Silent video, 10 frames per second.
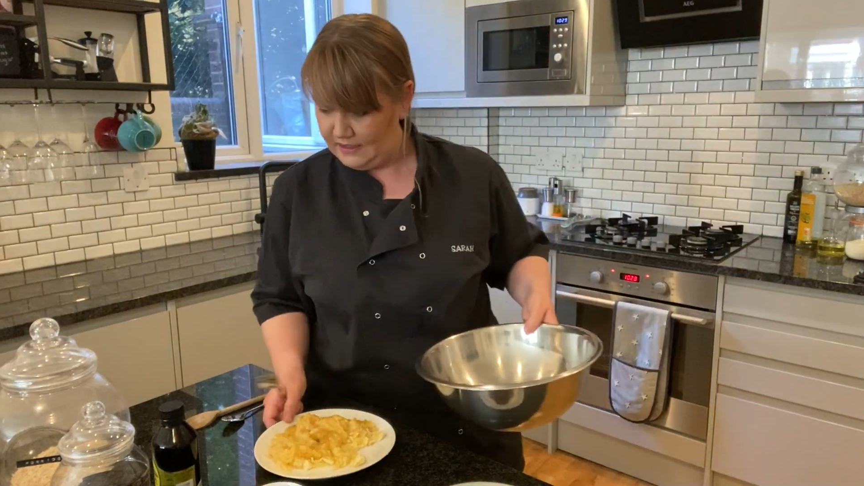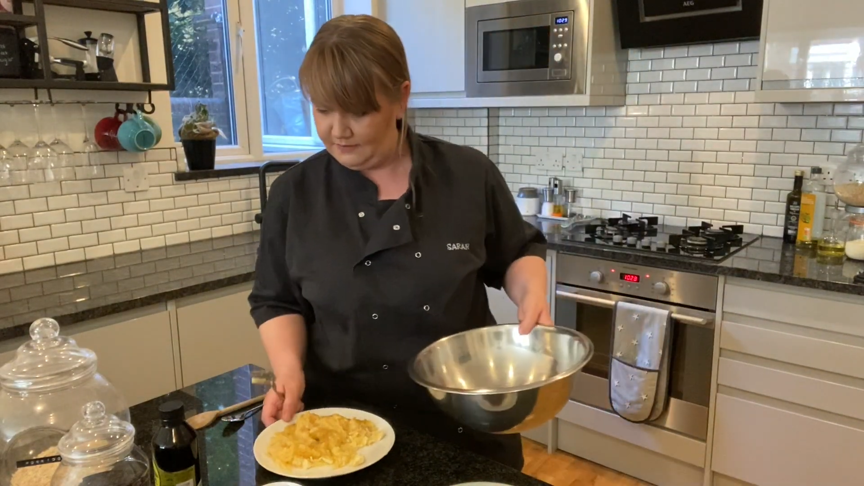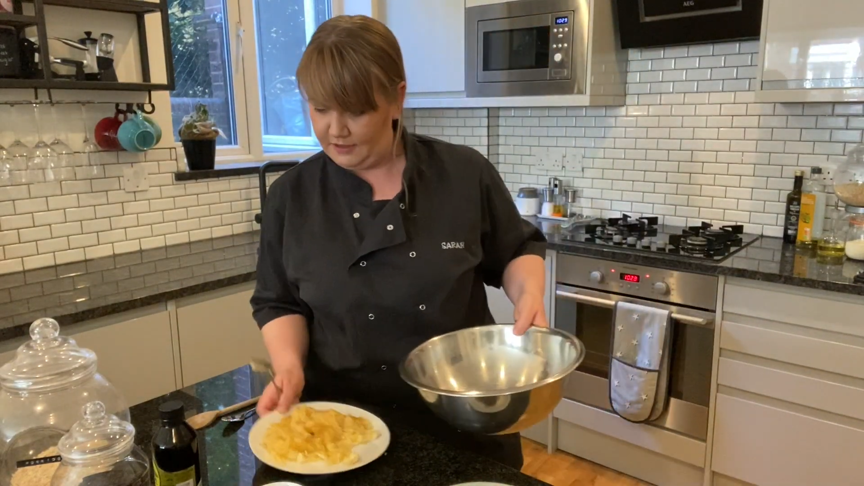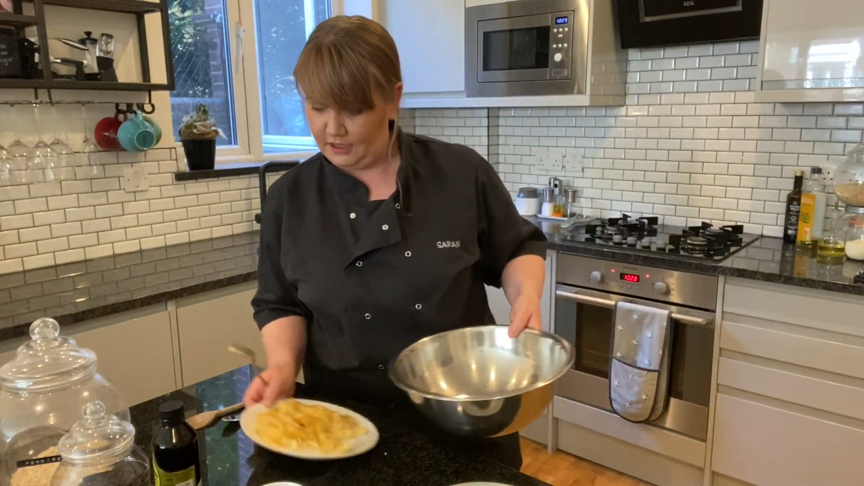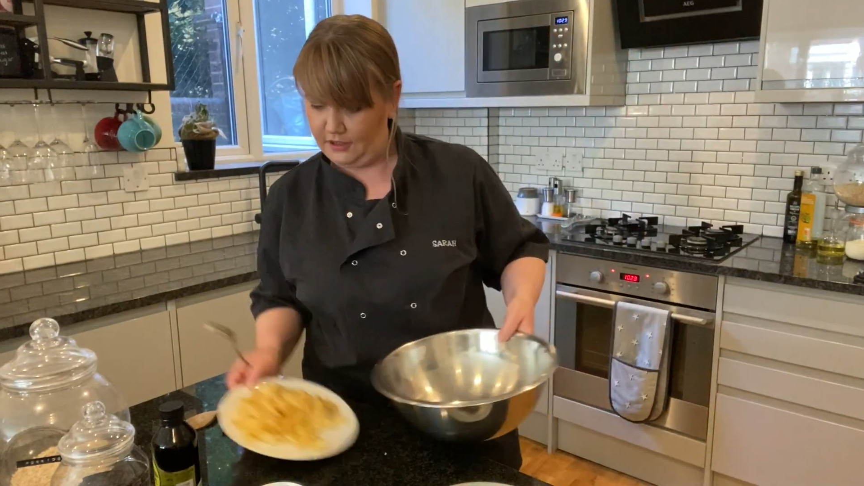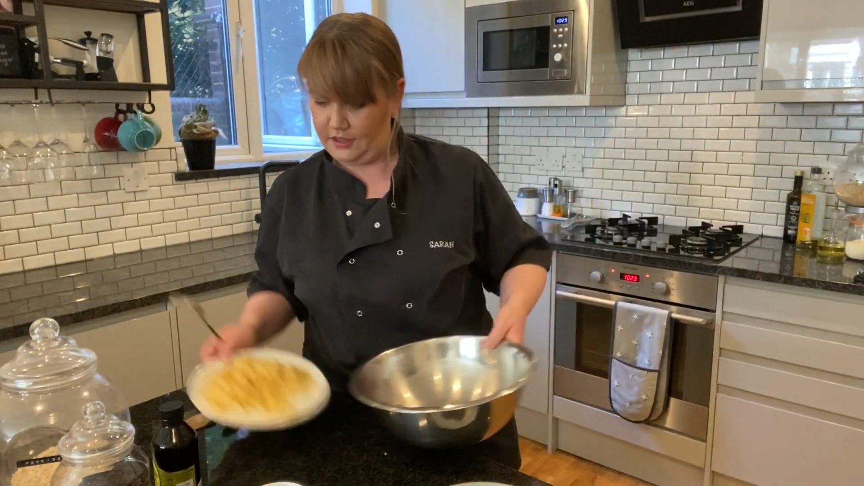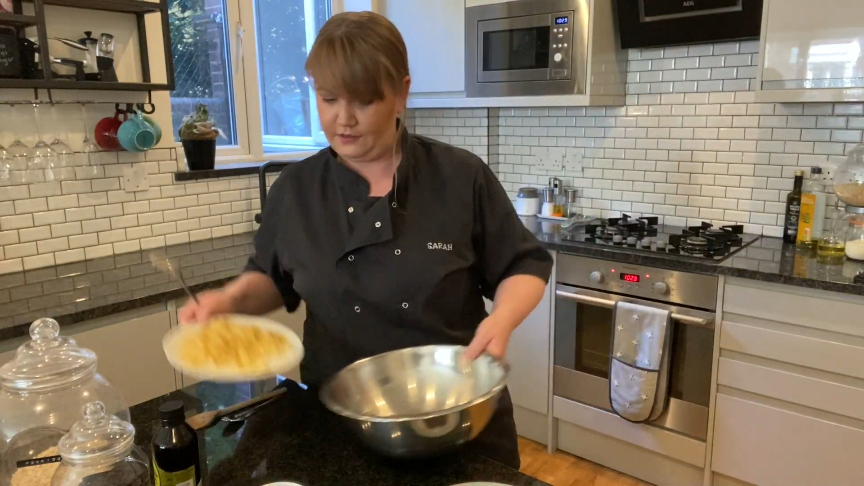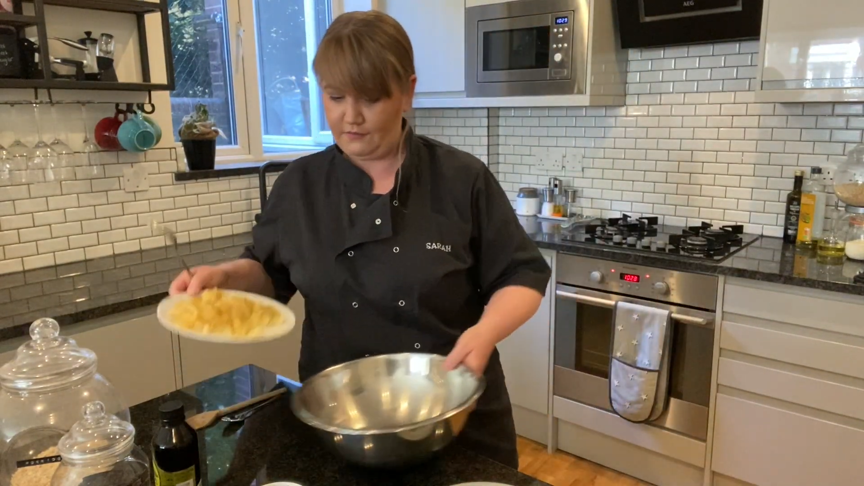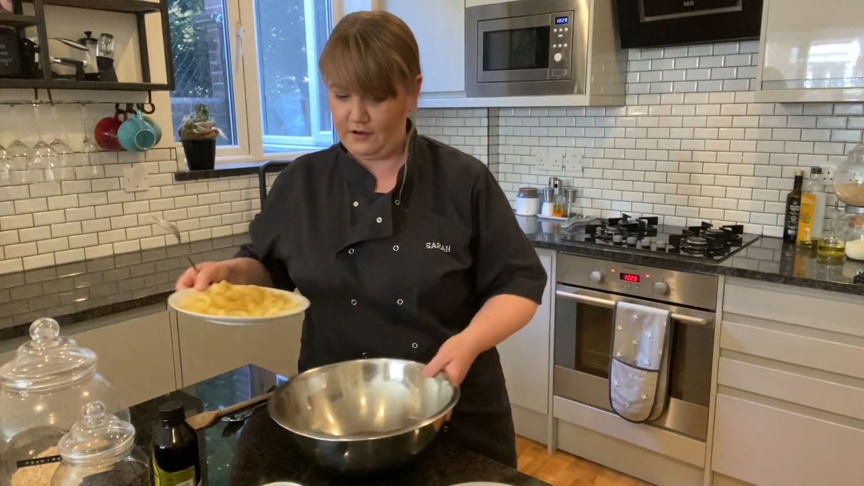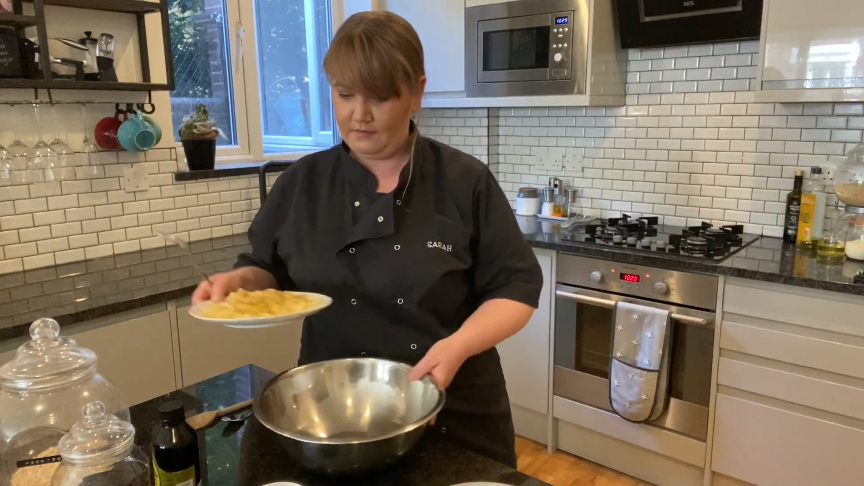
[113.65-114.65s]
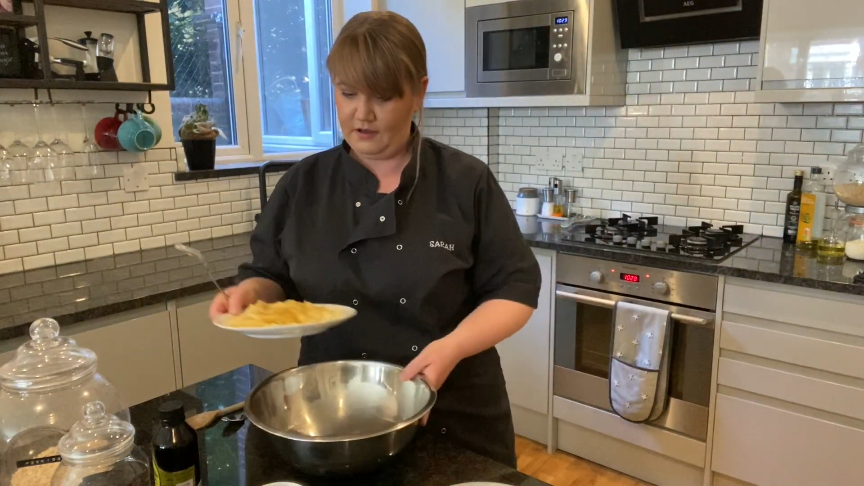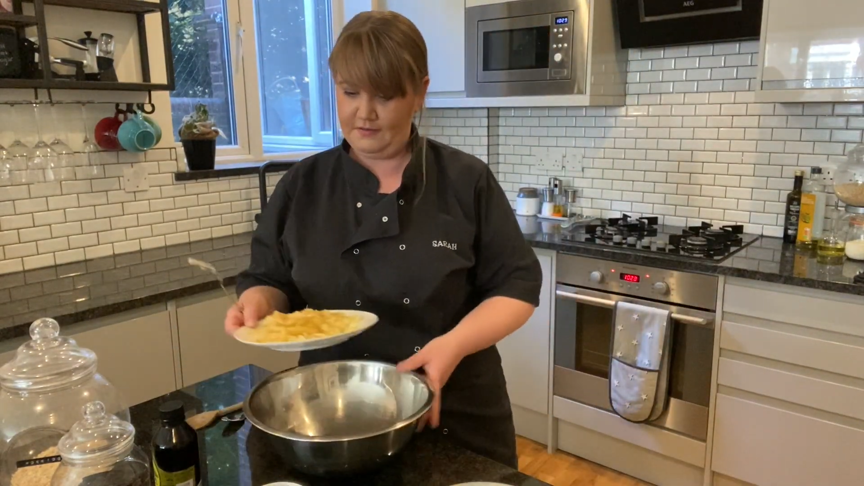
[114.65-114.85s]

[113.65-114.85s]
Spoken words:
I'm going to throw my